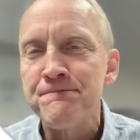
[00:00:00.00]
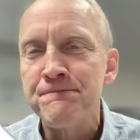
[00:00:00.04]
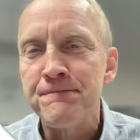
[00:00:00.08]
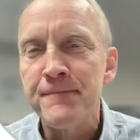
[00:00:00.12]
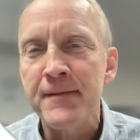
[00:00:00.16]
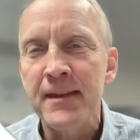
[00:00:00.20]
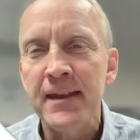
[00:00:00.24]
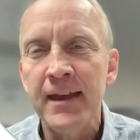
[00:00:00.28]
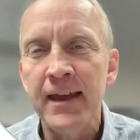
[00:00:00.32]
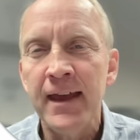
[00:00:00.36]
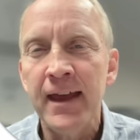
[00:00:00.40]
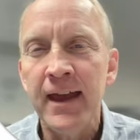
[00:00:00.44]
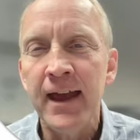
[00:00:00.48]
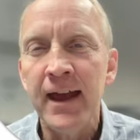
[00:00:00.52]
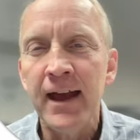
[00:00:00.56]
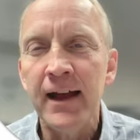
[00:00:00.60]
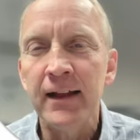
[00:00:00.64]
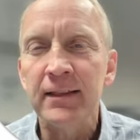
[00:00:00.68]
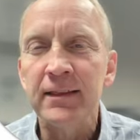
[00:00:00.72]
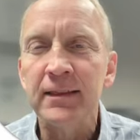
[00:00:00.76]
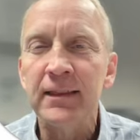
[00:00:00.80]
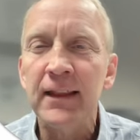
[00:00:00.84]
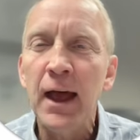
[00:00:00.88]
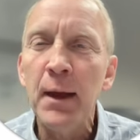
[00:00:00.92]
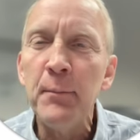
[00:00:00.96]
Yeah,
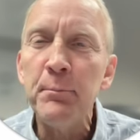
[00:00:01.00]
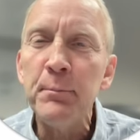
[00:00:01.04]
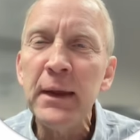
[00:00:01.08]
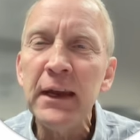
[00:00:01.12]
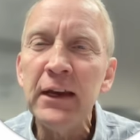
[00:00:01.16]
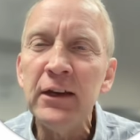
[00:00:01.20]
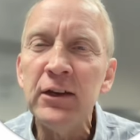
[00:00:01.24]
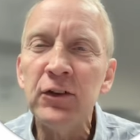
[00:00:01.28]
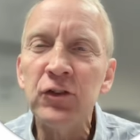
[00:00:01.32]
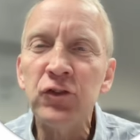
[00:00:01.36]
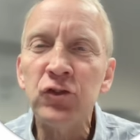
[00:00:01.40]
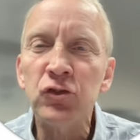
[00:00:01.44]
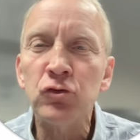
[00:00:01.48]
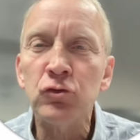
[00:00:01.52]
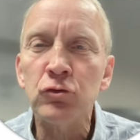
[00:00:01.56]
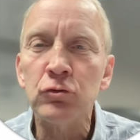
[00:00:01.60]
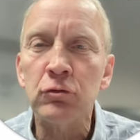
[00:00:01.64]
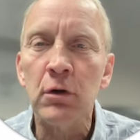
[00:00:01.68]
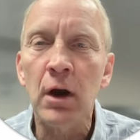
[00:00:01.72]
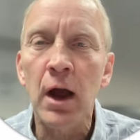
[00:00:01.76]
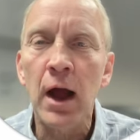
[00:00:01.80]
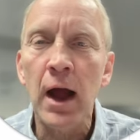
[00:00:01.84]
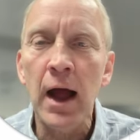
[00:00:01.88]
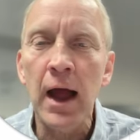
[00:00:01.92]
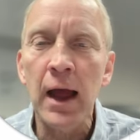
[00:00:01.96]
let me
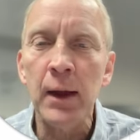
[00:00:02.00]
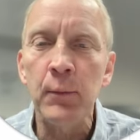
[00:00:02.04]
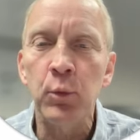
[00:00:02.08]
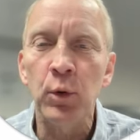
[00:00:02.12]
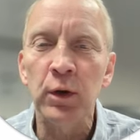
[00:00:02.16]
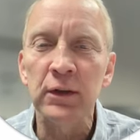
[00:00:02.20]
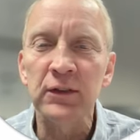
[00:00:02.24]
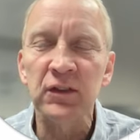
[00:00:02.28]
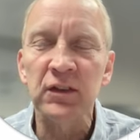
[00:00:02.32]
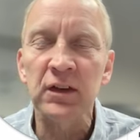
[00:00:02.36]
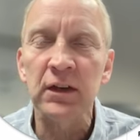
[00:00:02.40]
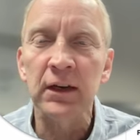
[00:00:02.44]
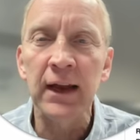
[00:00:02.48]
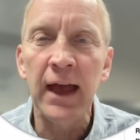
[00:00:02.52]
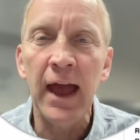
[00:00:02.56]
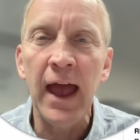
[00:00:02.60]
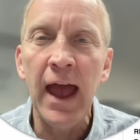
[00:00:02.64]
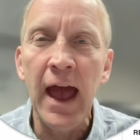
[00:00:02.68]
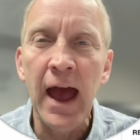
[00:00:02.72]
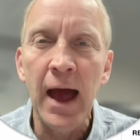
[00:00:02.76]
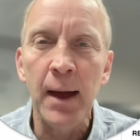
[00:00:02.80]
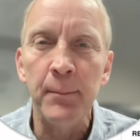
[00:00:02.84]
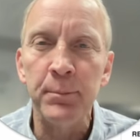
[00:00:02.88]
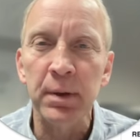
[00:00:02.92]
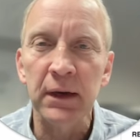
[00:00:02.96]
describe what's going to
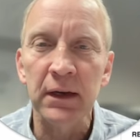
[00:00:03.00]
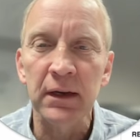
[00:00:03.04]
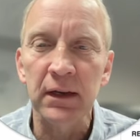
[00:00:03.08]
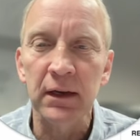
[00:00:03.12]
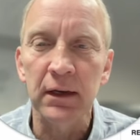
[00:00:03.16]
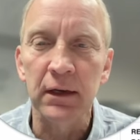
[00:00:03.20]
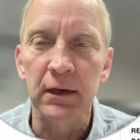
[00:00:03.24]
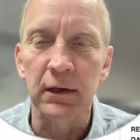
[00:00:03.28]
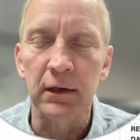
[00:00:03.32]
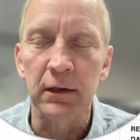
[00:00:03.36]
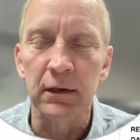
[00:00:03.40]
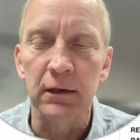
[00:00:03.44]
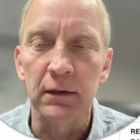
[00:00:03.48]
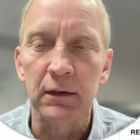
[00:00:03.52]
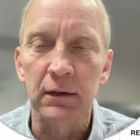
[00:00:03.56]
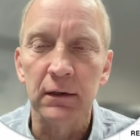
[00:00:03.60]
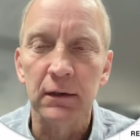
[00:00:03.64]
happen here.